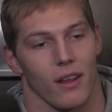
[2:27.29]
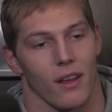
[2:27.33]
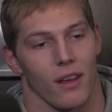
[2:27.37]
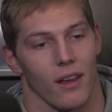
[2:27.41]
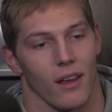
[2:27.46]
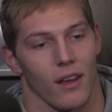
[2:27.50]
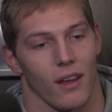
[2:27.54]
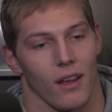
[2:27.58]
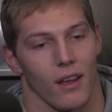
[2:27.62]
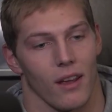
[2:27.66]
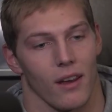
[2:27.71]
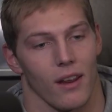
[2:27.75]

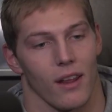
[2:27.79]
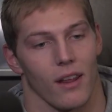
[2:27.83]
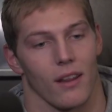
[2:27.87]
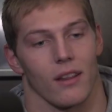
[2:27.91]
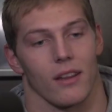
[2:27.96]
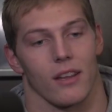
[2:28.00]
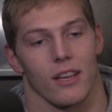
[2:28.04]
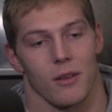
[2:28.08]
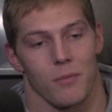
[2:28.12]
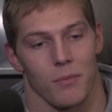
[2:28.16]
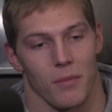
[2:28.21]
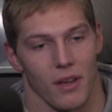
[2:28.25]
lead
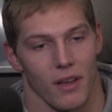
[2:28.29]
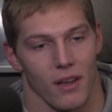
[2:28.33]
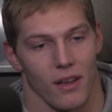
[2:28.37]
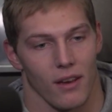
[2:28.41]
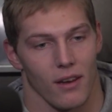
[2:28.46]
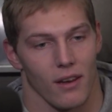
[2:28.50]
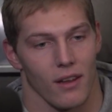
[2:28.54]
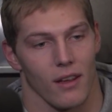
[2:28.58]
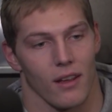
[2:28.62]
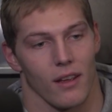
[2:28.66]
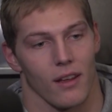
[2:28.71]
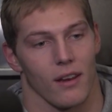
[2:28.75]
me
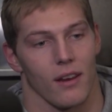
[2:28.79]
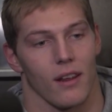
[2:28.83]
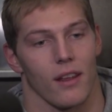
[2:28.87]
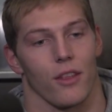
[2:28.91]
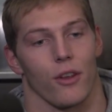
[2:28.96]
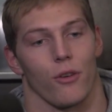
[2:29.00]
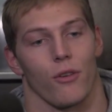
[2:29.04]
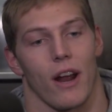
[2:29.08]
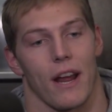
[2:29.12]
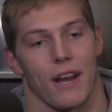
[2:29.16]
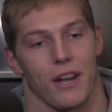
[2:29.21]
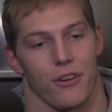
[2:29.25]
in
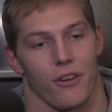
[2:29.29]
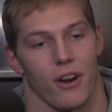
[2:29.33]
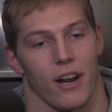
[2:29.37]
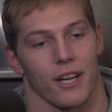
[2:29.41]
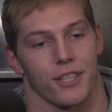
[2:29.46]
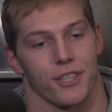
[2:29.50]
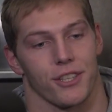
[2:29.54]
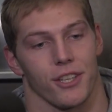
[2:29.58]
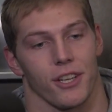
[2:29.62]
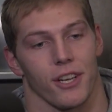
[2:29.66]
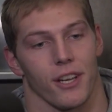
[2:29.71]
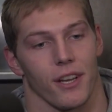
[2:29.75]
the right
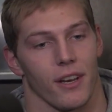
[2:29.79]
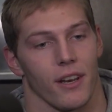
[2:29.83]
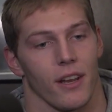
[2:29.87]
direction